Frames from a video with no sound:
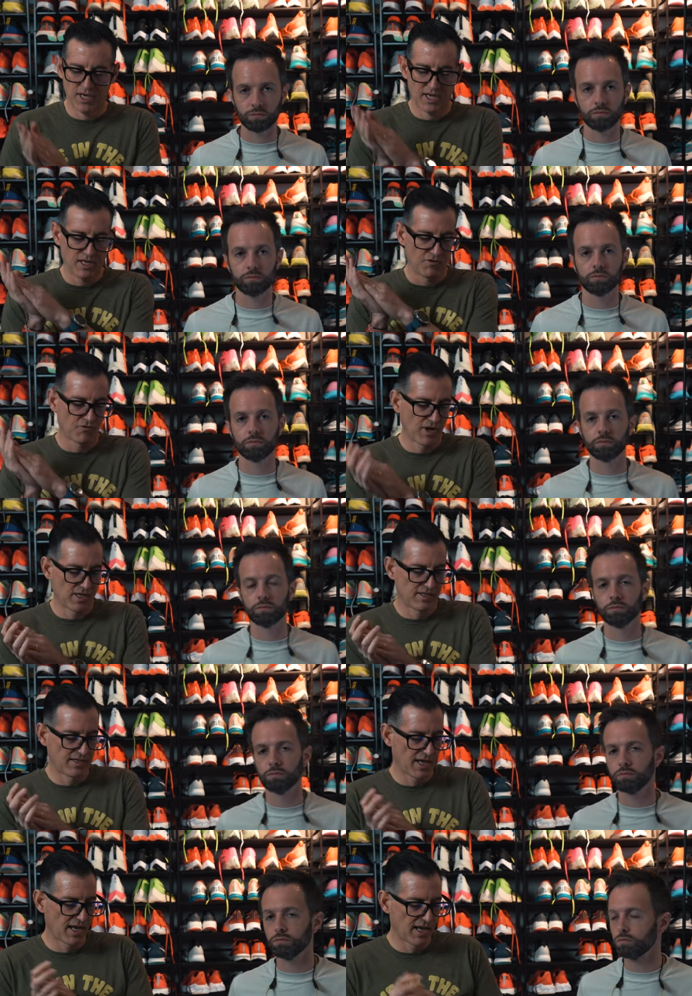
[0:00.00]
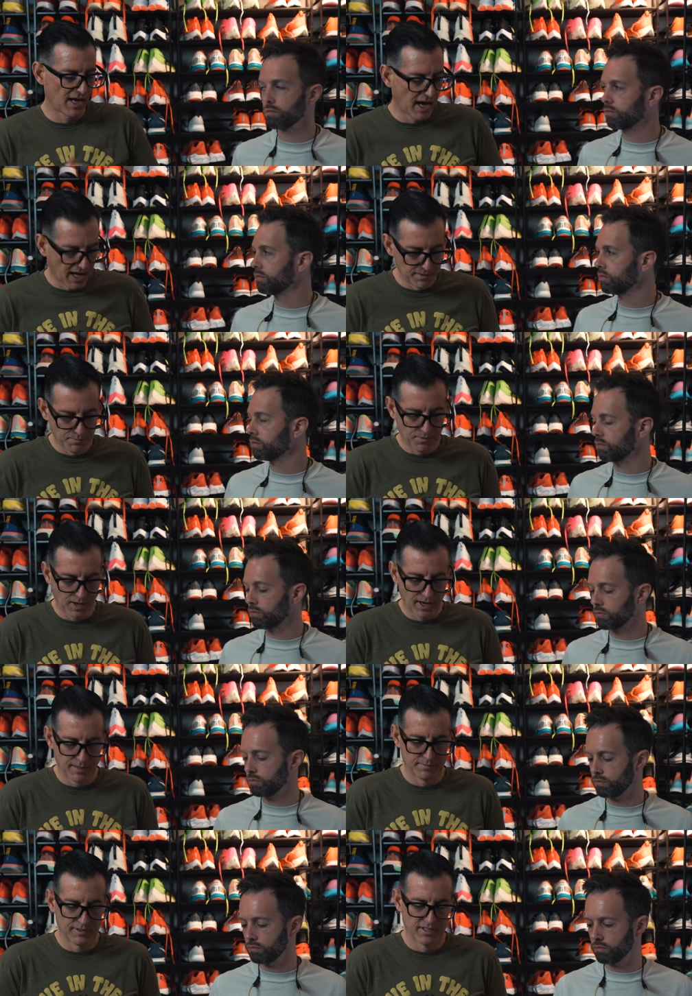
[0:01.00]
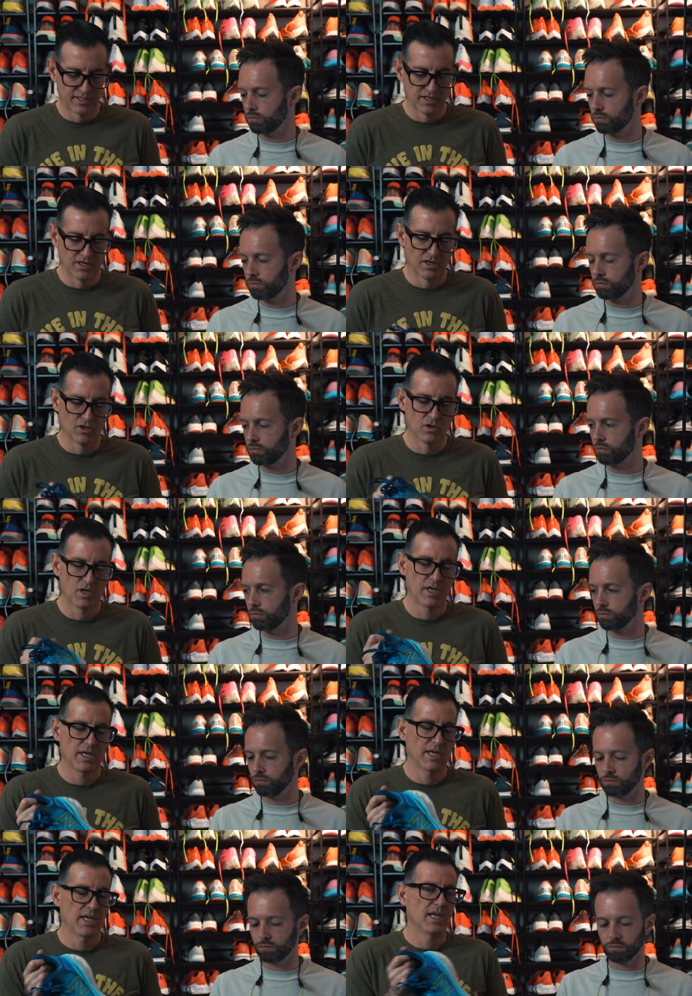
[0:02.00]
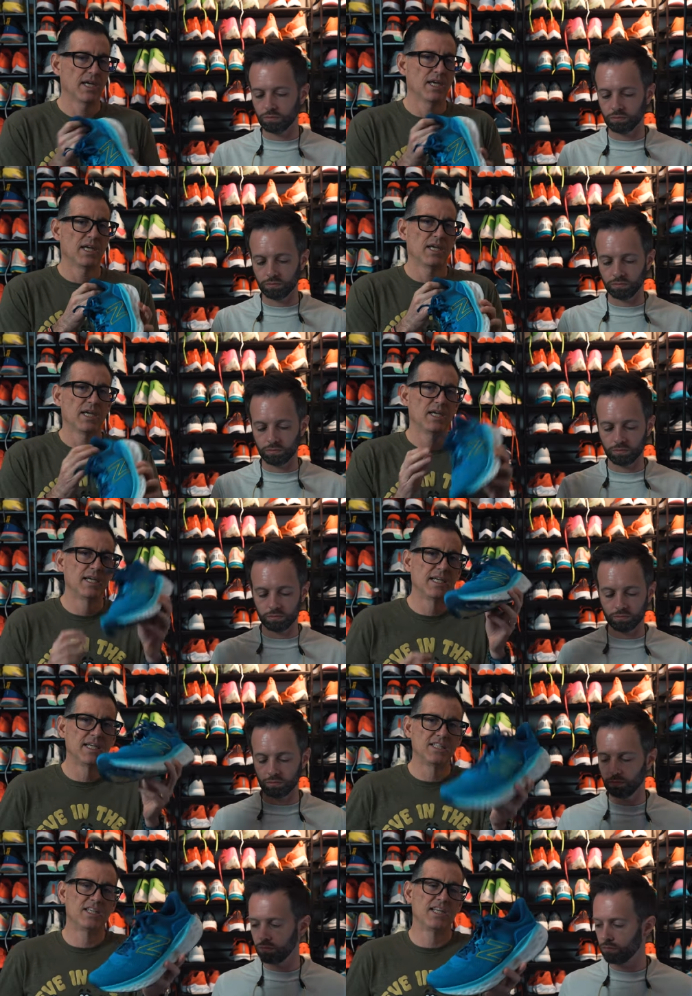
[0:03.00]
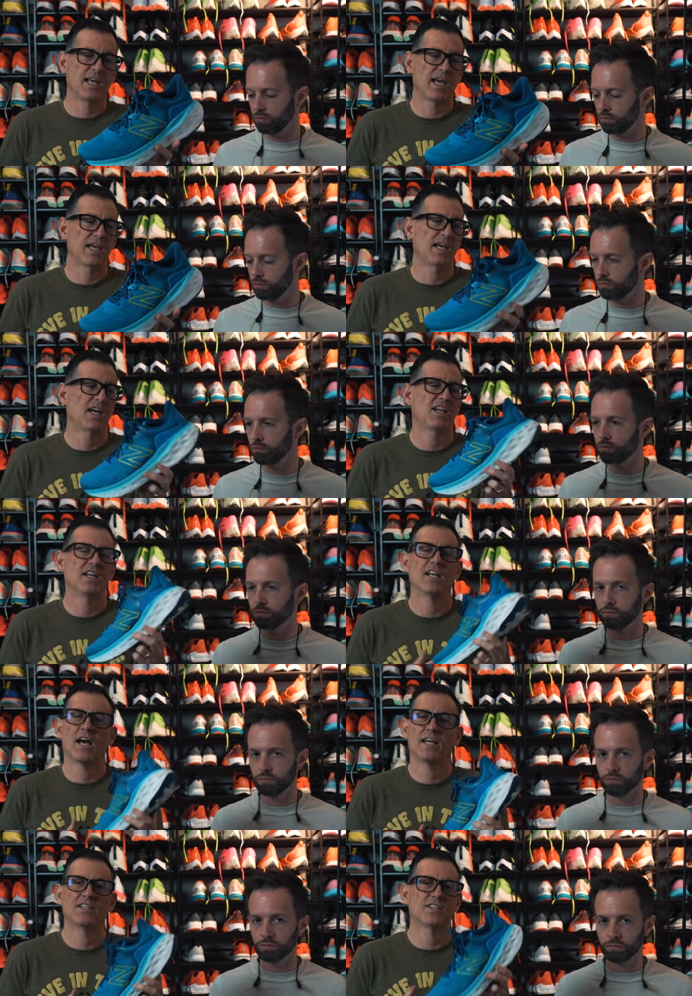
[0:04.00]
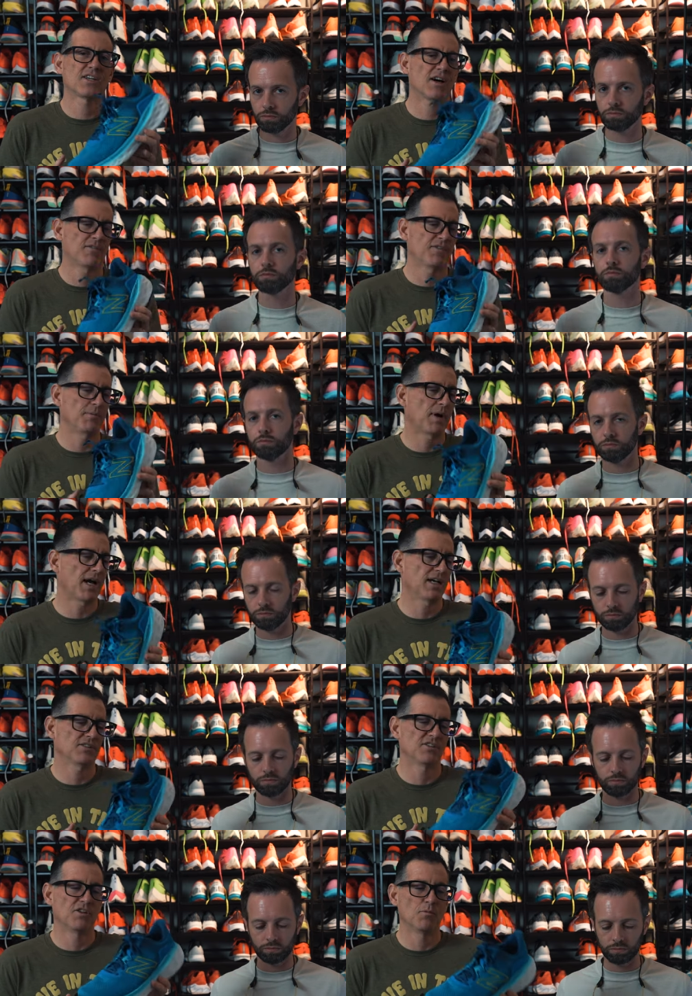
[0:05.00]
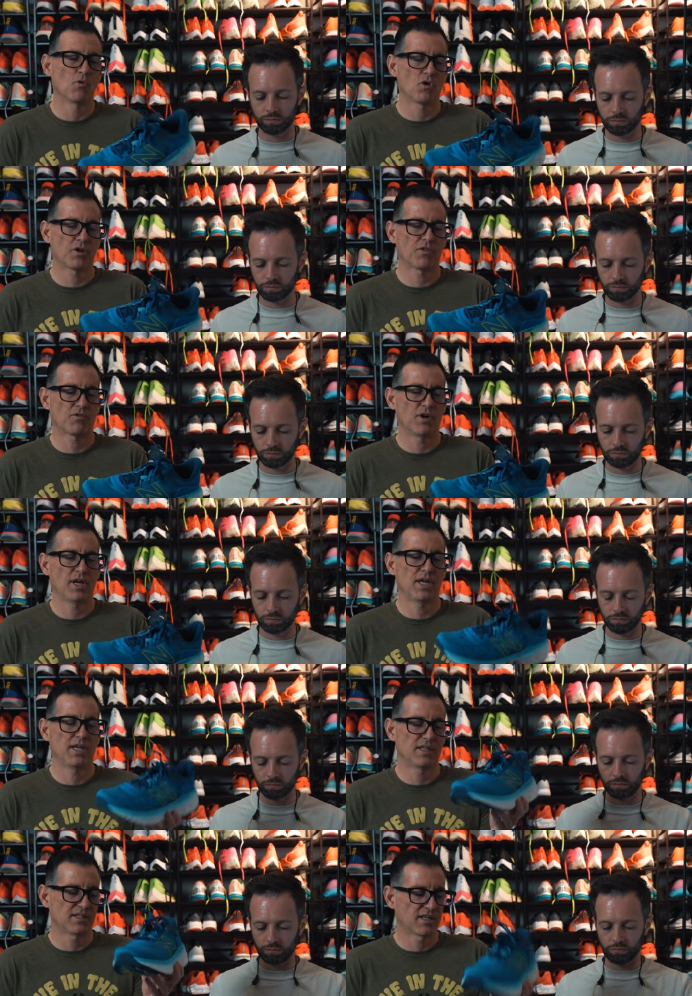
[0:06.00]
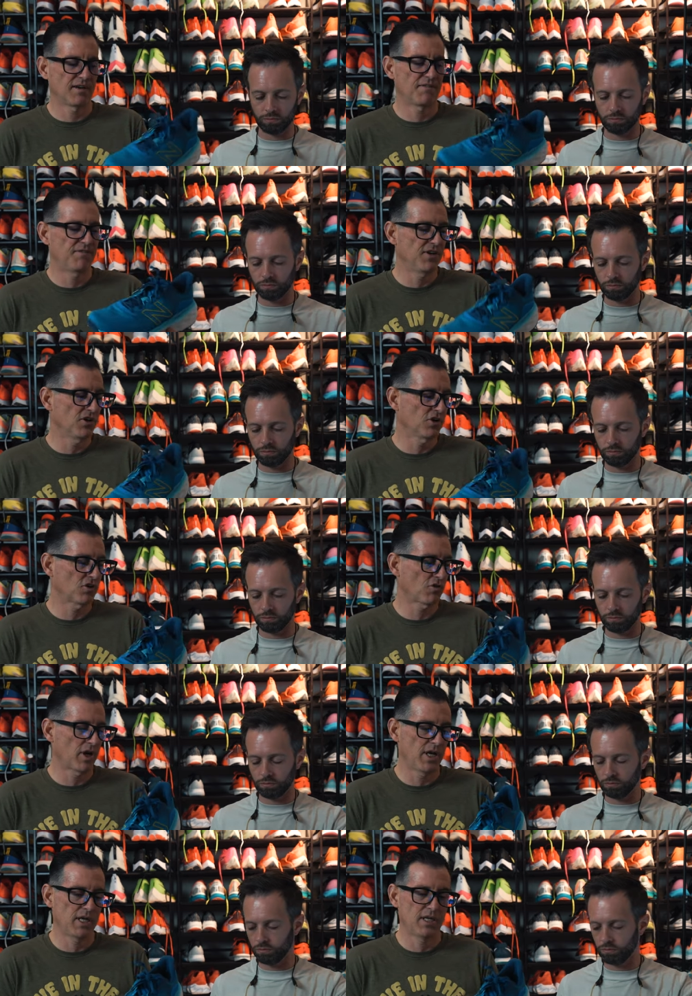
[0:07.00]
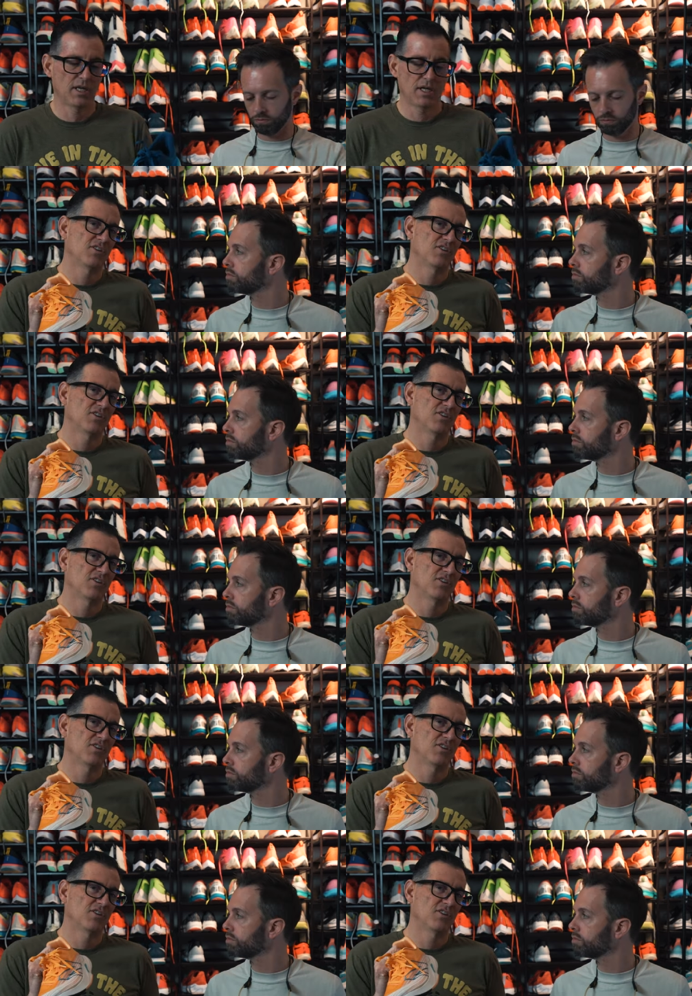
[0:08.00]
Speaker 1: day, race day, I'd probably go Easy day, nice comfy miles in the More 3. It's gonna feel great.